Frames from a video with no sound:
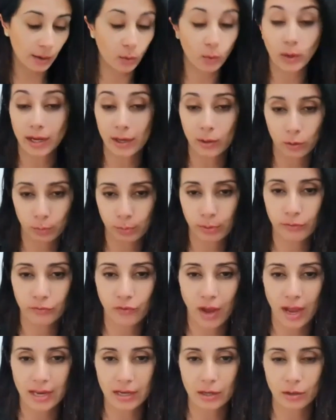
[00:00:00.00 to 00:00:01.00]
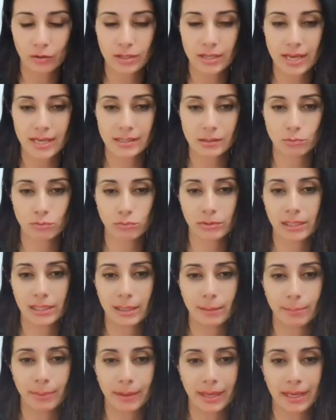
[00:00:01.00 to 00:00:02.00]
or health provider as
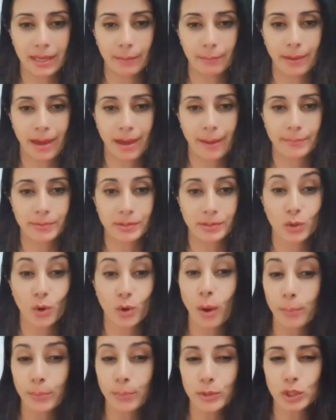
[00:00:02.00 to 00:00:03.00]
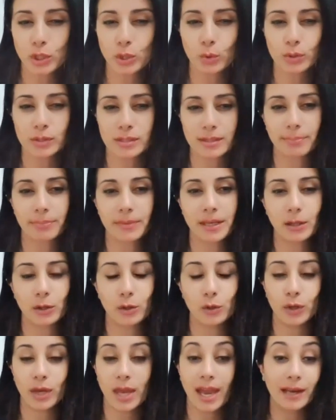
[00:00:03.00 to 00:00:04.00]
really being perhaps an option or something
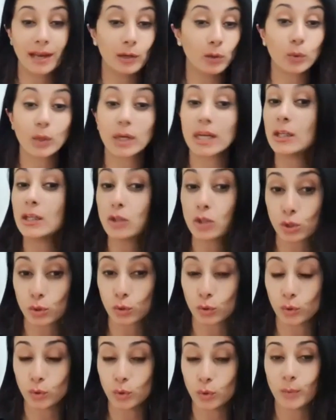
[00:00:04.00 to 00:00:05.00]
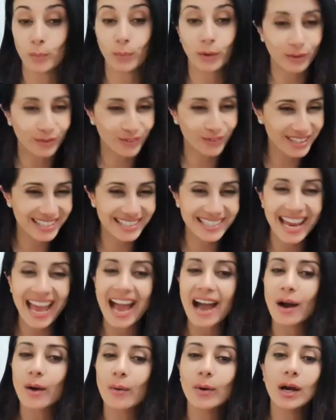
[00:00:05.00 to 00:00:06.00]
you can look into, whether it's
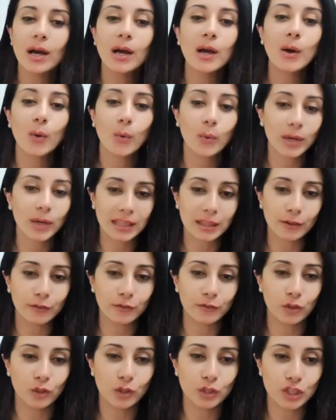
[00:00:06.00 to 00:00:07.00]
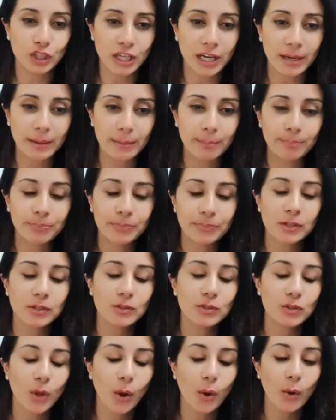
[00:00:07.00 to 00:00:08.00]
now or in the future.
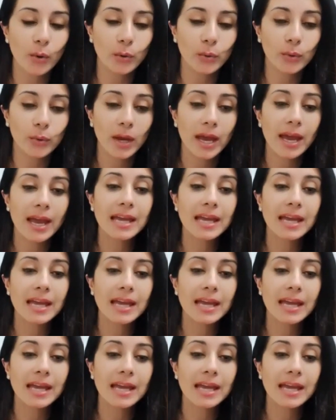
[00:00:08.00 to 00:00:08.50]
So